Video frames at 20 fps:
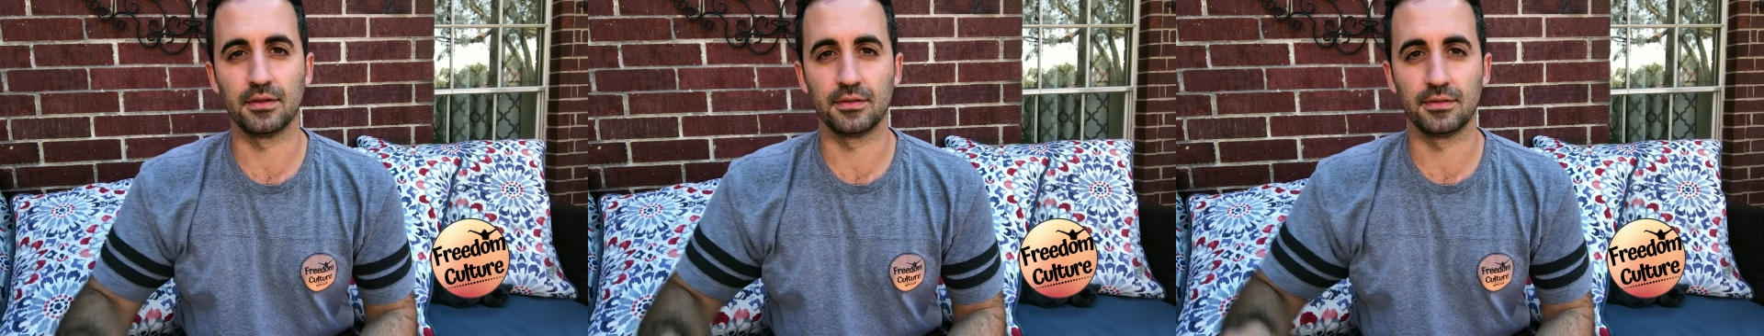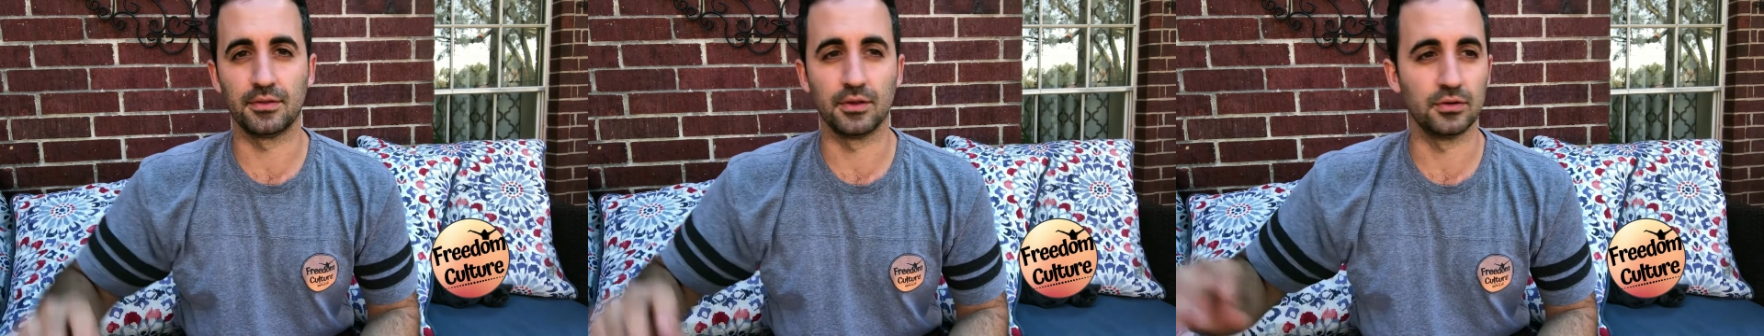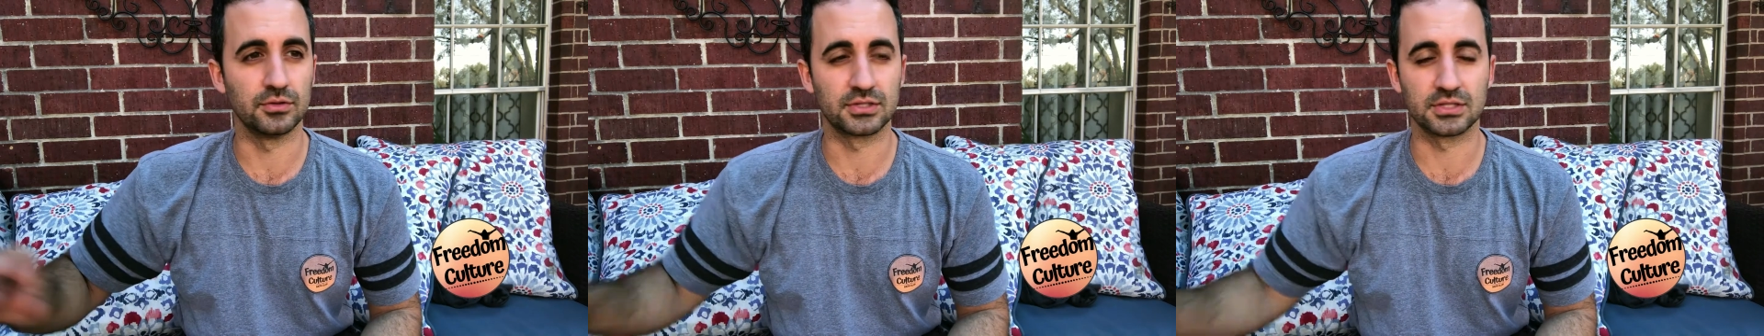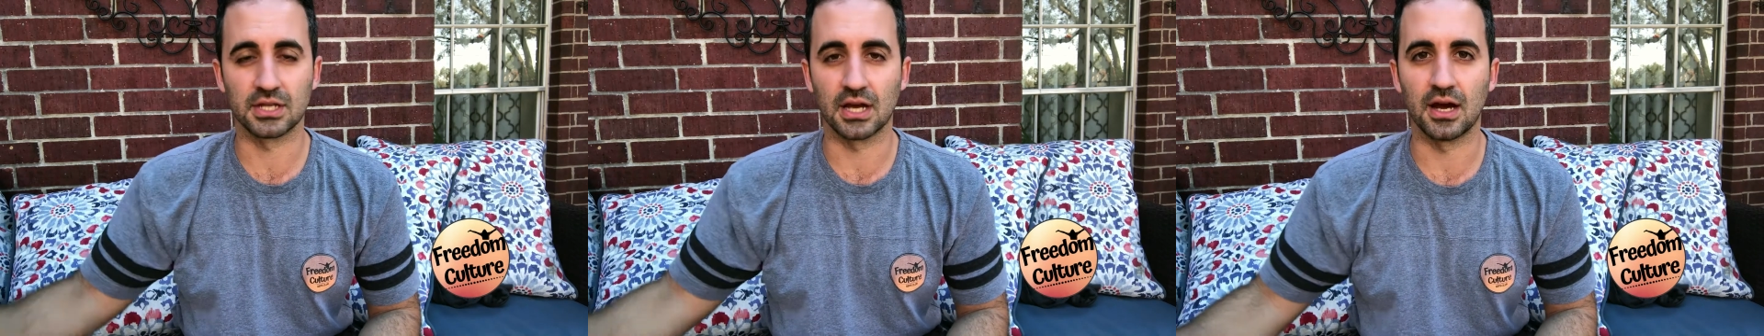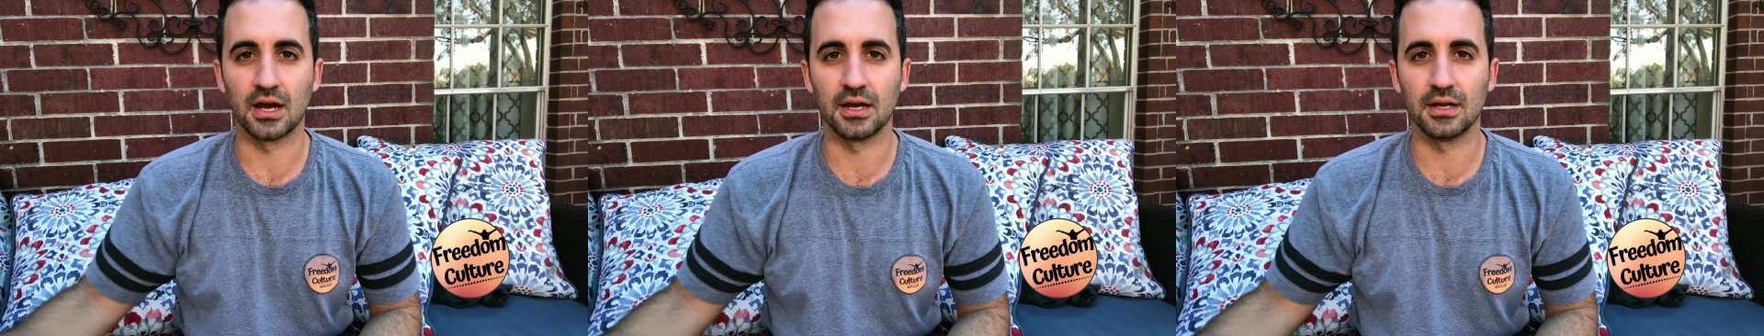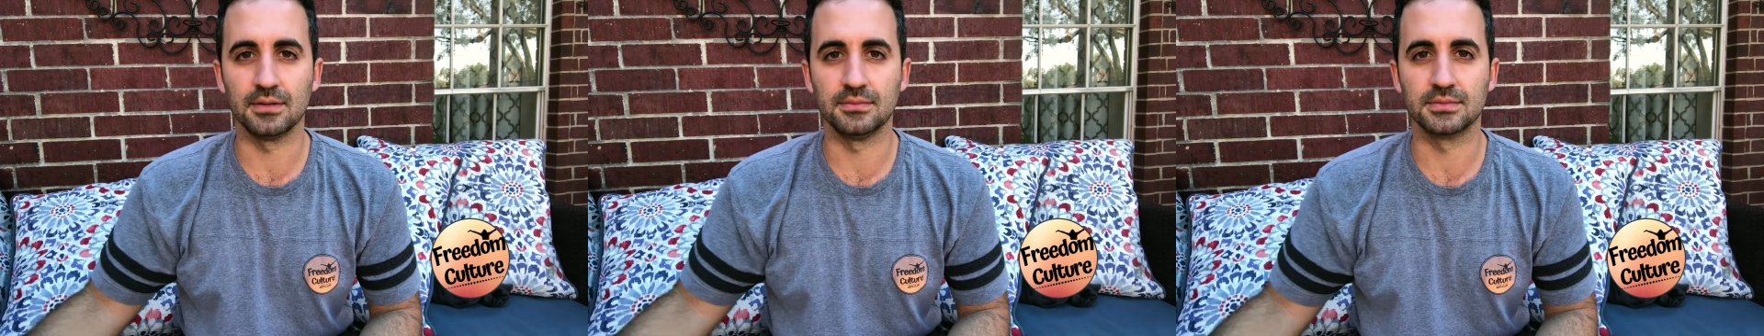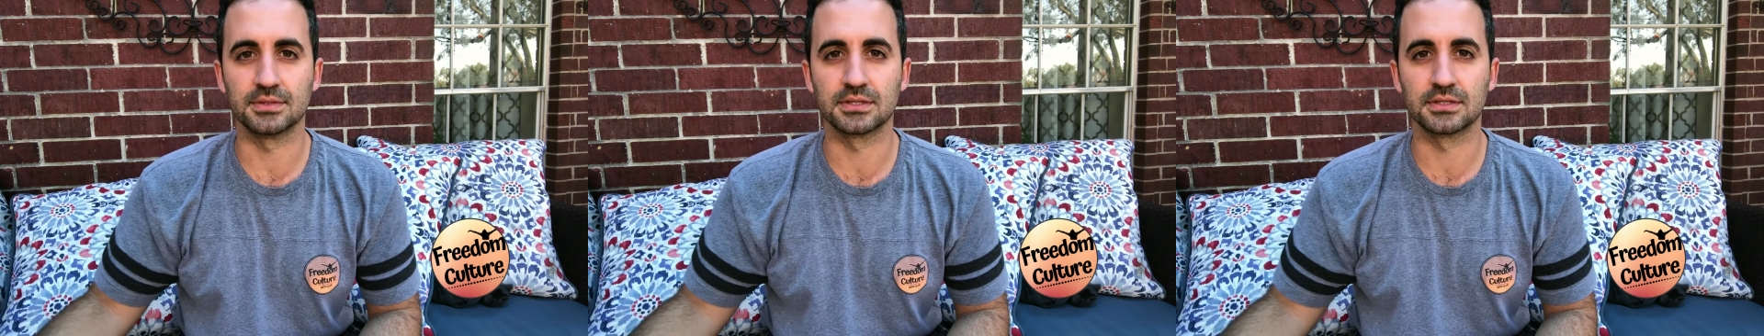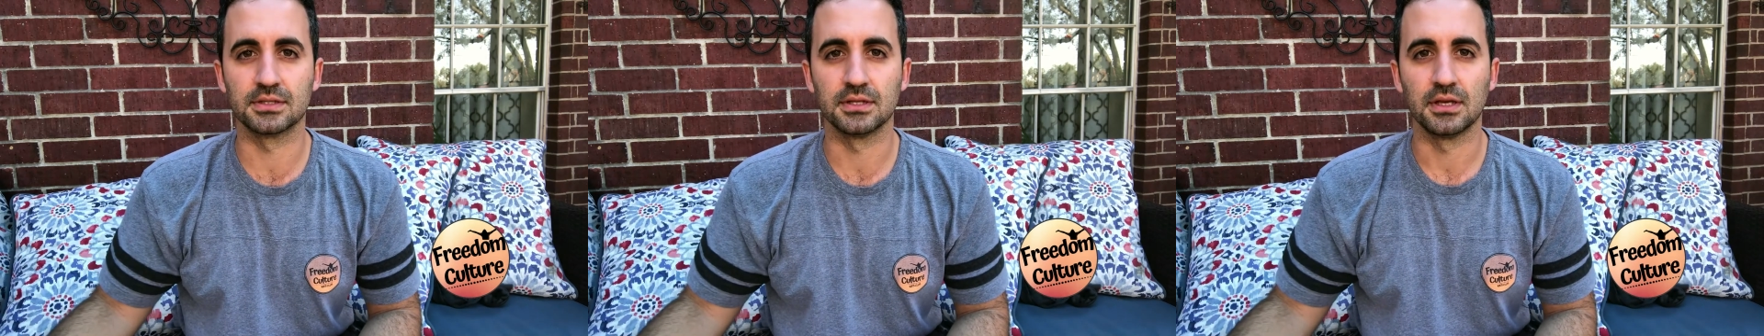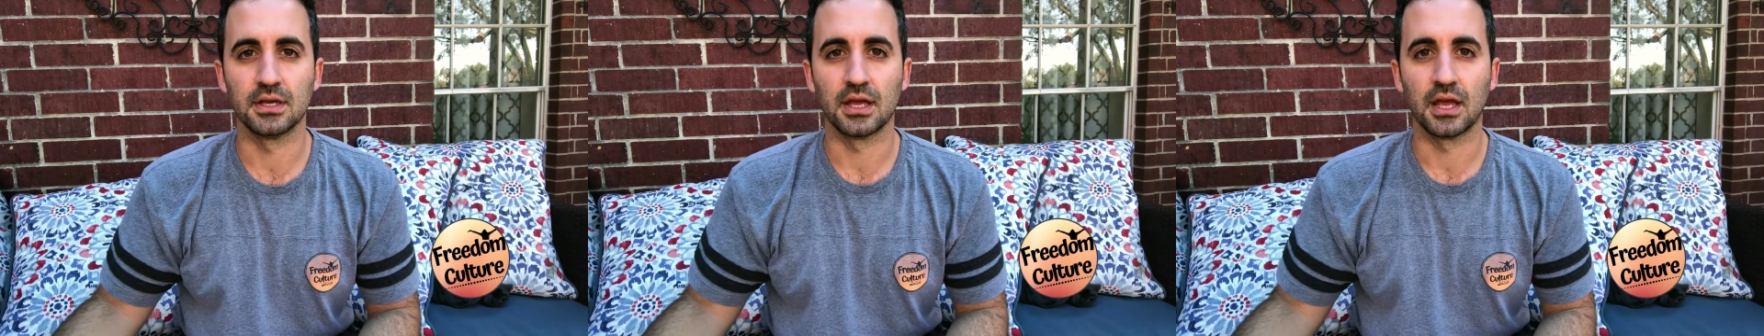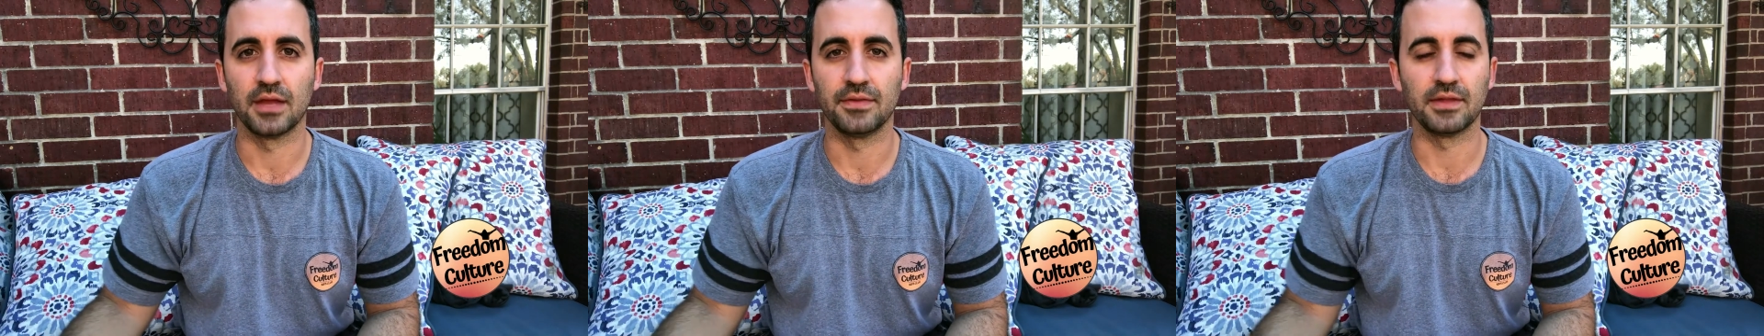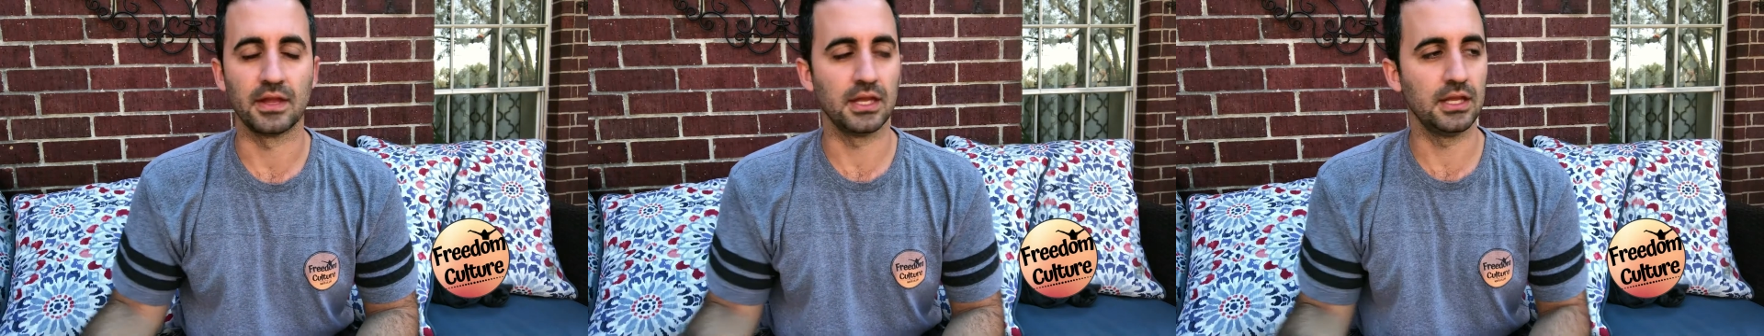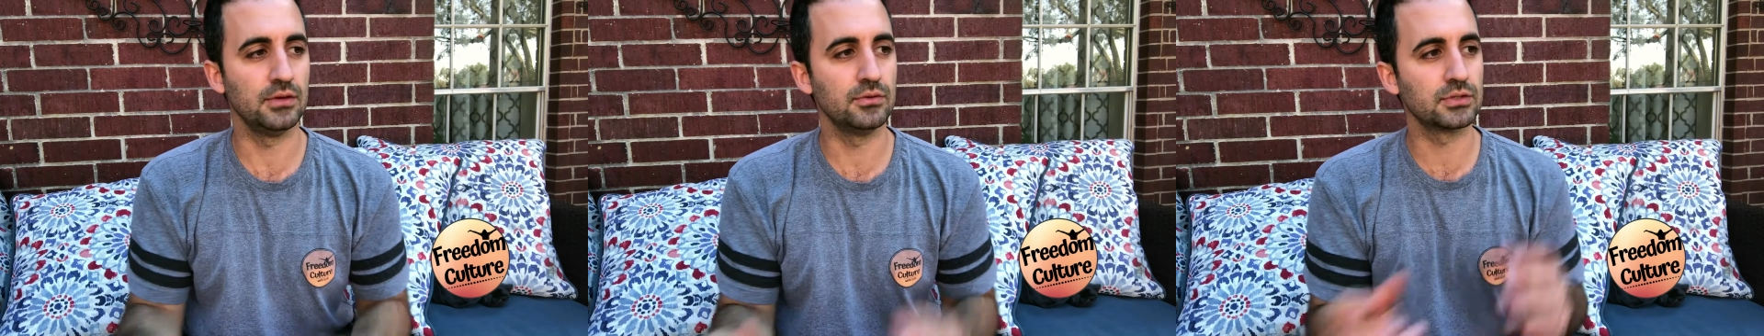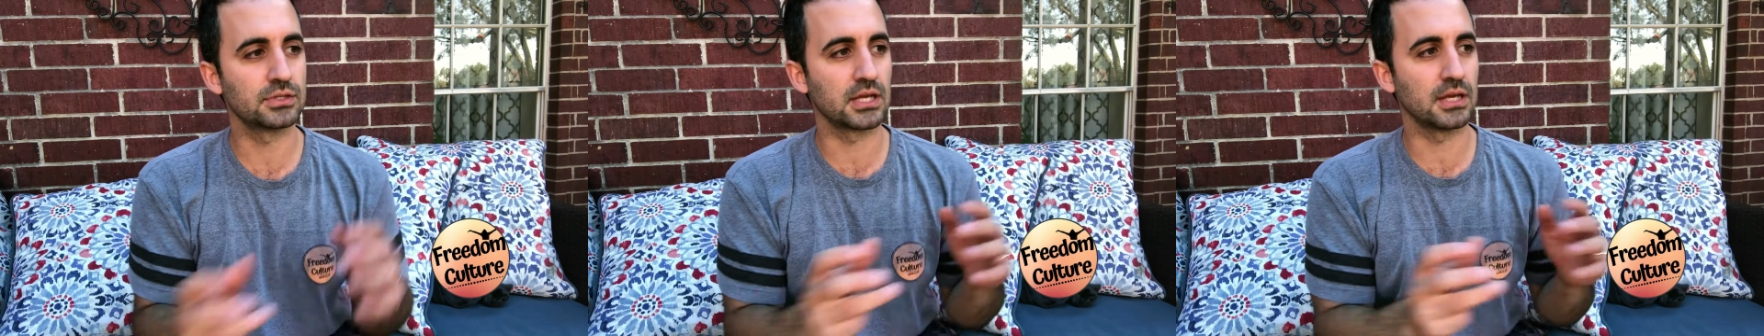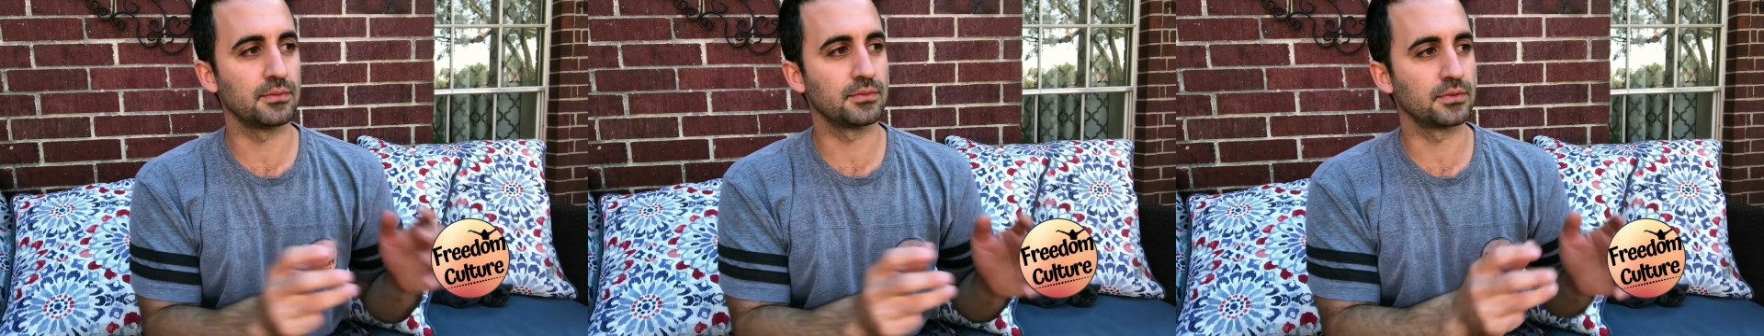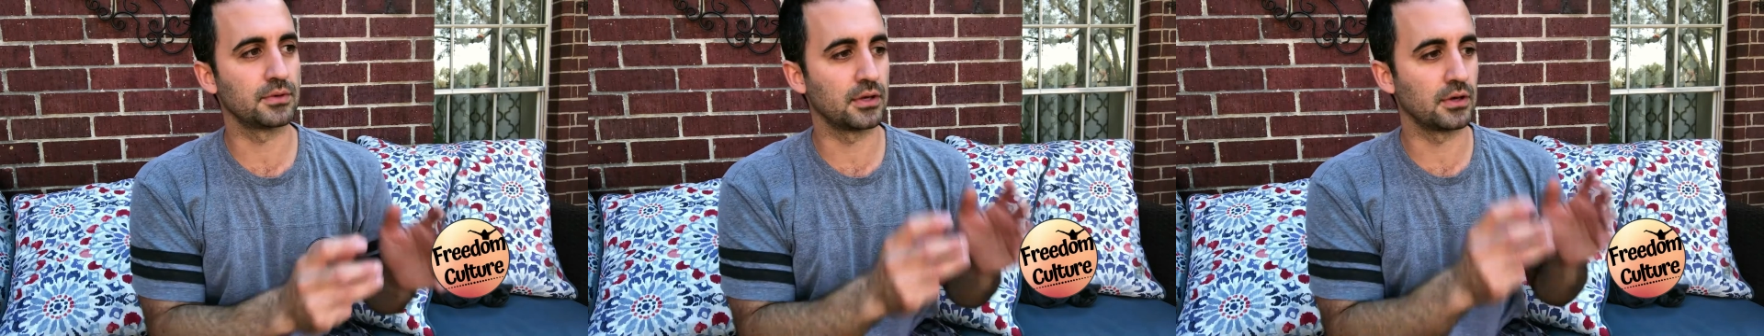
those times, and that he was able to,